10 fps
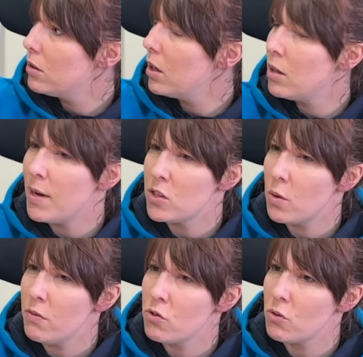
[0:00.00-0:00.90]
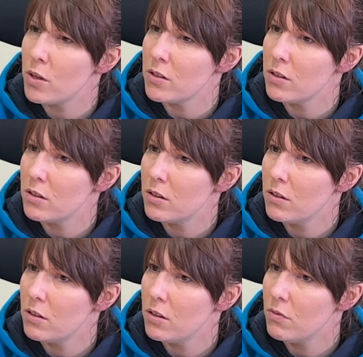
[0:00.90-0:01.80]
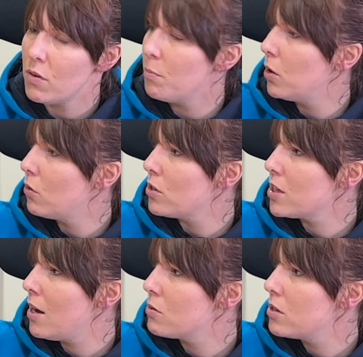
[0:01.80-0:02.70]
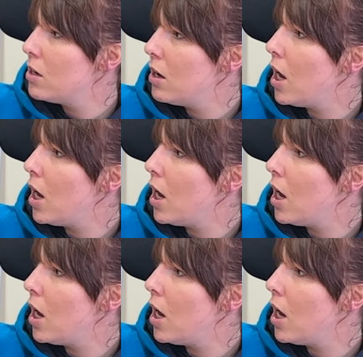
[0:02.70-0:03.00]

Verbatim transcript: and they made twelve hundred quid from Blue Cross cows.